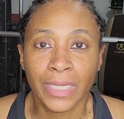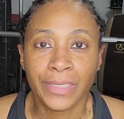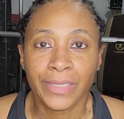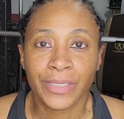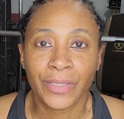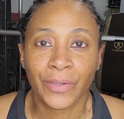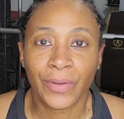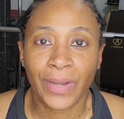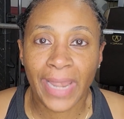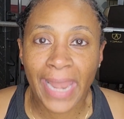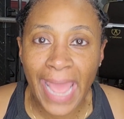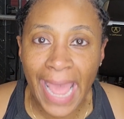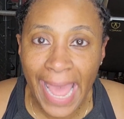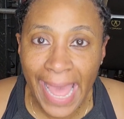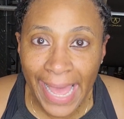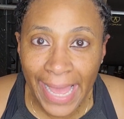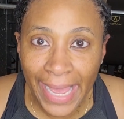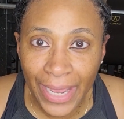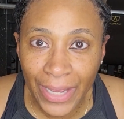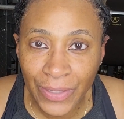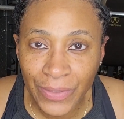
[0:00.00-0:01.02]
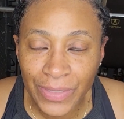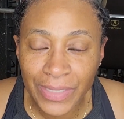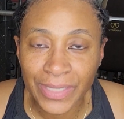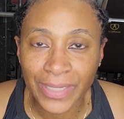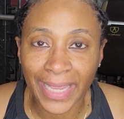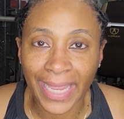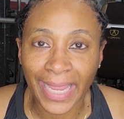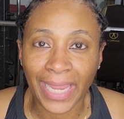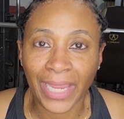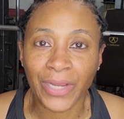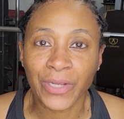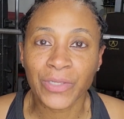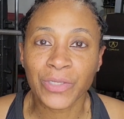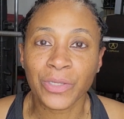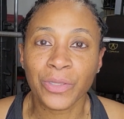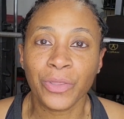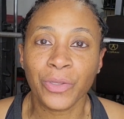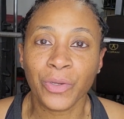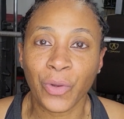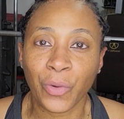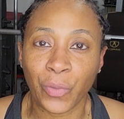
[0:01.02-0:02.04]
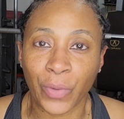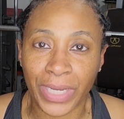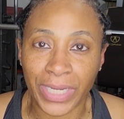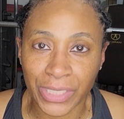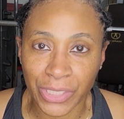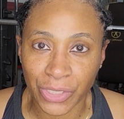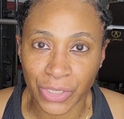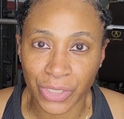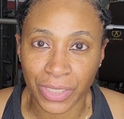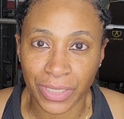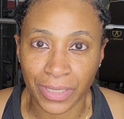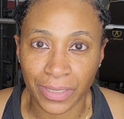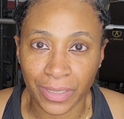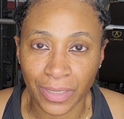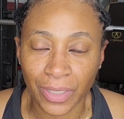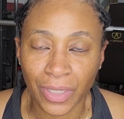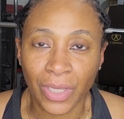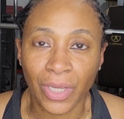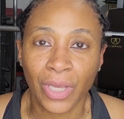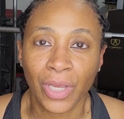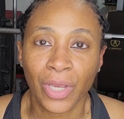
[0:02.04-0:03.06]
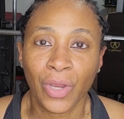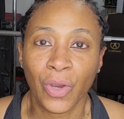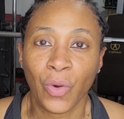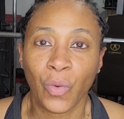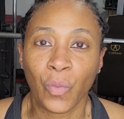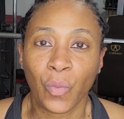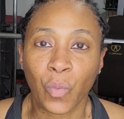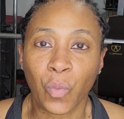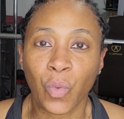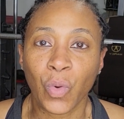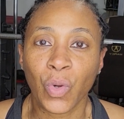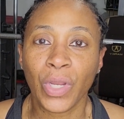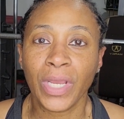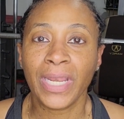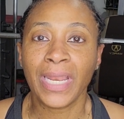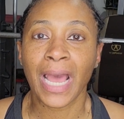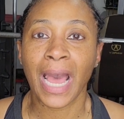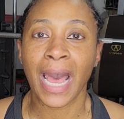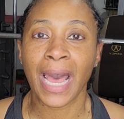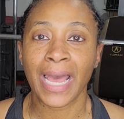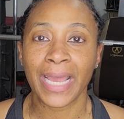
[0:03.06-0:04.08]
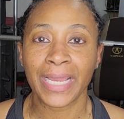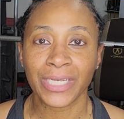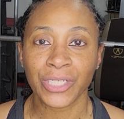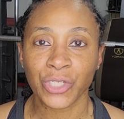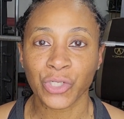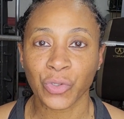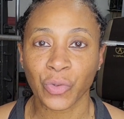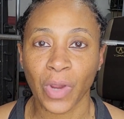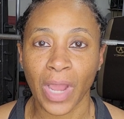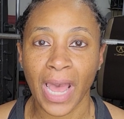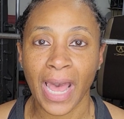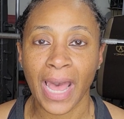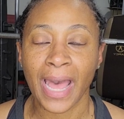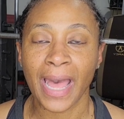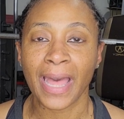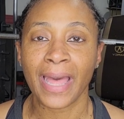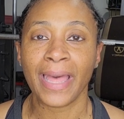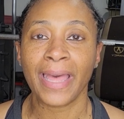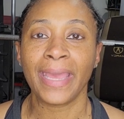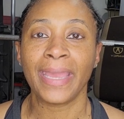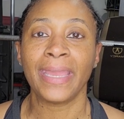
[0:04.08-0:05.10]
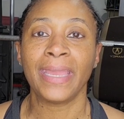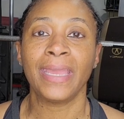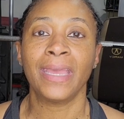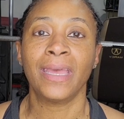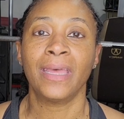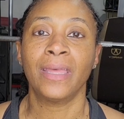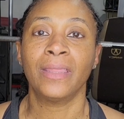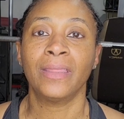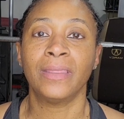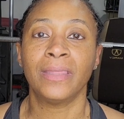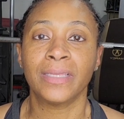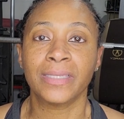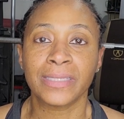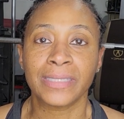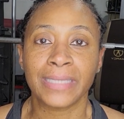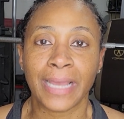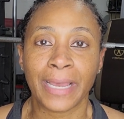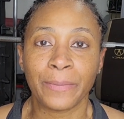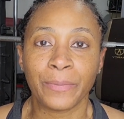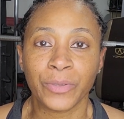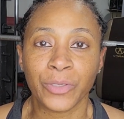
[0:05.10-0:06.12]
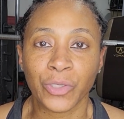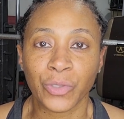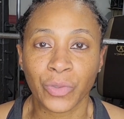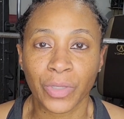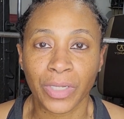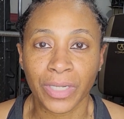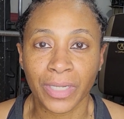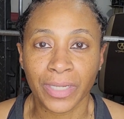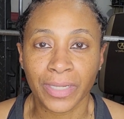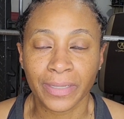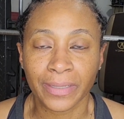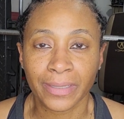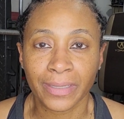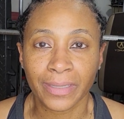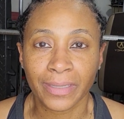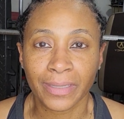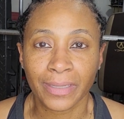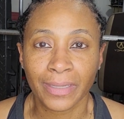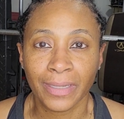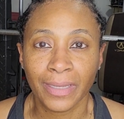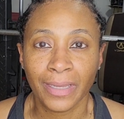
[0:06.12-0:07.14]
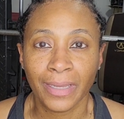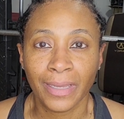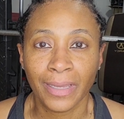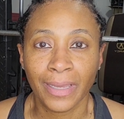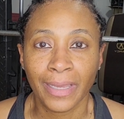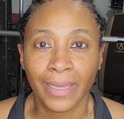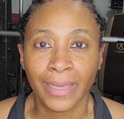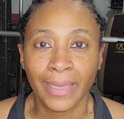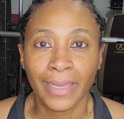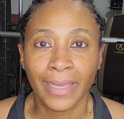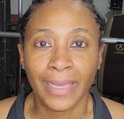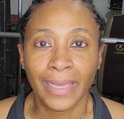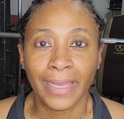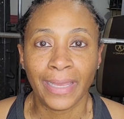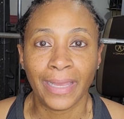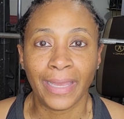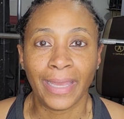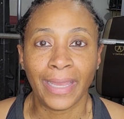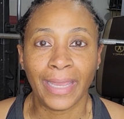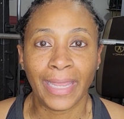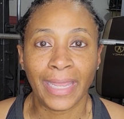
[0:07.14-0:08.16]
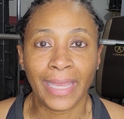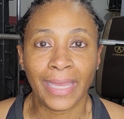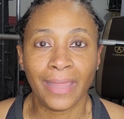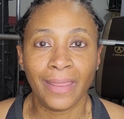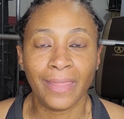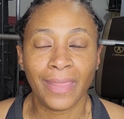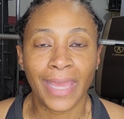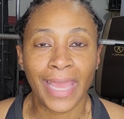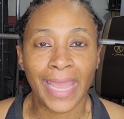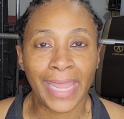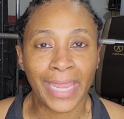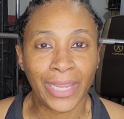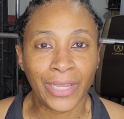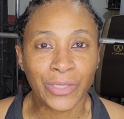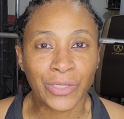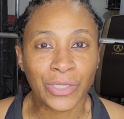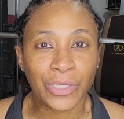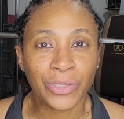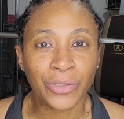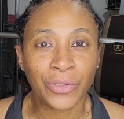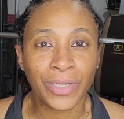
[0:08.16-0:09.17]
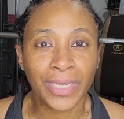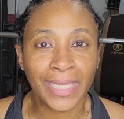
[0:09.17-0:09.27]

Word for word: So now to answer the question, would I try this type of drug? And the answer